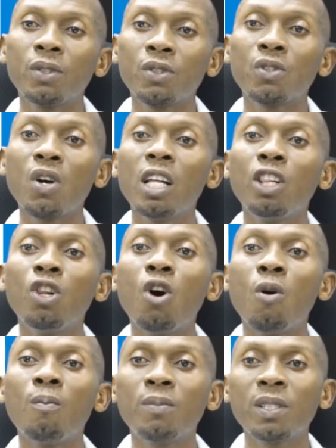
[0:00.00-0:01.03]
soil
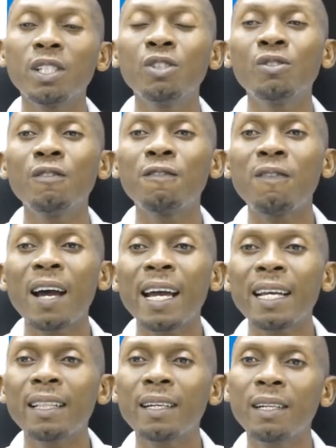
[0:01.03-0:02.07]
lumps into
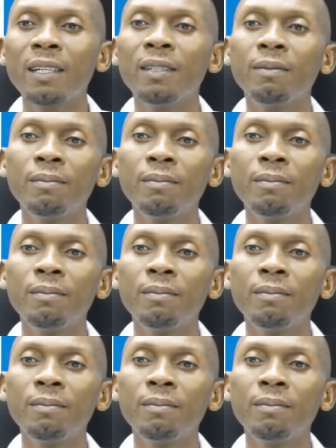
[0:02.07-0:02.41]
finer